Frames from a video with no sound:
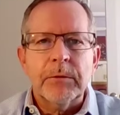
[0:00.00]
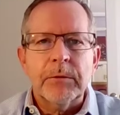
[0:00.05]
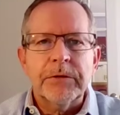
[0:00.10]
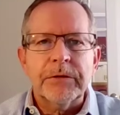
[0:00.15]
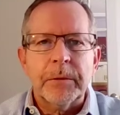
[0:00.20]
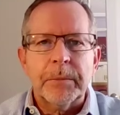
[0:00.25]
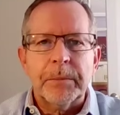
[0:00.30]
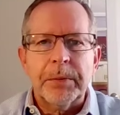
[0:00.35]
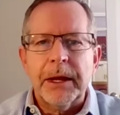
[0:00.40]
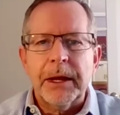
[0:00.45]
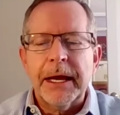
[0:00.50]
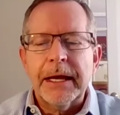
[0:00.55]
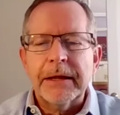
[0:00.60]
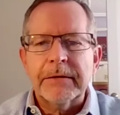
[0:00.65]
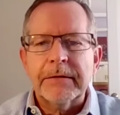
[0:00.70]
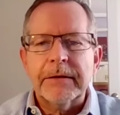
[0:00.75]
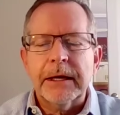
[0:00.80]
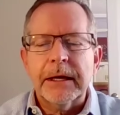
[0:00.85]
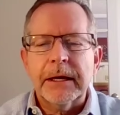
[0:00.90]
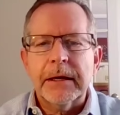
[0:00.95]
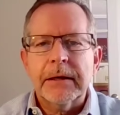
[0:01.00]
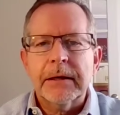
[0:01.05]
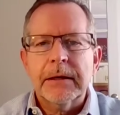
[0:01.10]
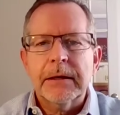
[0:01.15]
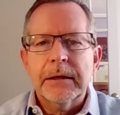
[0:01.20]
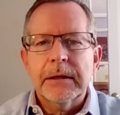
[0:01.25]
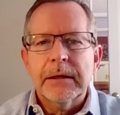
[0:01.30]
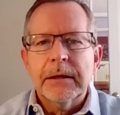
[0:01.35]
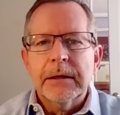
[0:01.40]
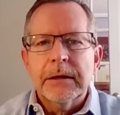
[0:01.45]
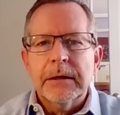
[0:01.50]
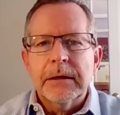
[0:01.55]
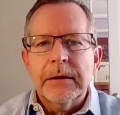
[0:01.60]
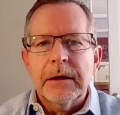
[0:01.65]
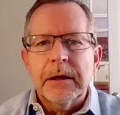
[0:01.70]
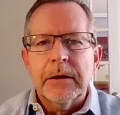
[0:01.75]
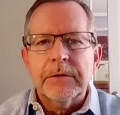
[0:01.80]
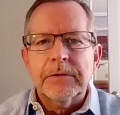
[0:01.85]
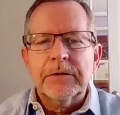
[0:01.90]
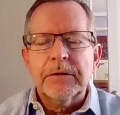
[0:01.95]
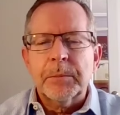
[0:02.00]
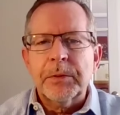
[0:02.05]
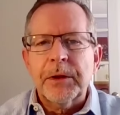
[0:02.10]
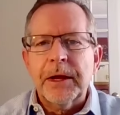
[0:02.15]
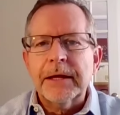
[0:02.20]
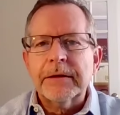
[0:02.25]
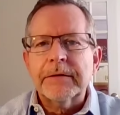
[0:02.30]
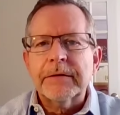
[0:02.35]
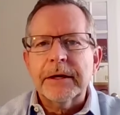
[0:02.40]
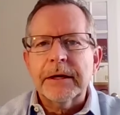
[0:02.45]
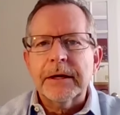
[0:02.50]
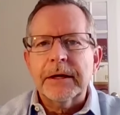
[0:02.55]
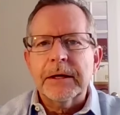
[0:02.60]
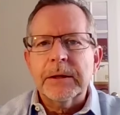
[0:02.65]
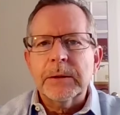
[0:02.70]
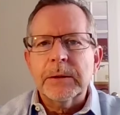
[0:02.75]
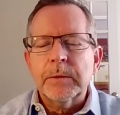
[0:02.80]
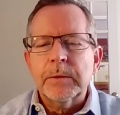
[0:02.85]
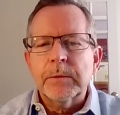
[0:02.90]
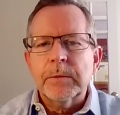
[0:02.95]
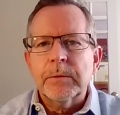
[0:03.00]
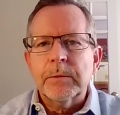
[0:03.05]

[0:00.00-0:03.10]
supplanting supplanting uh,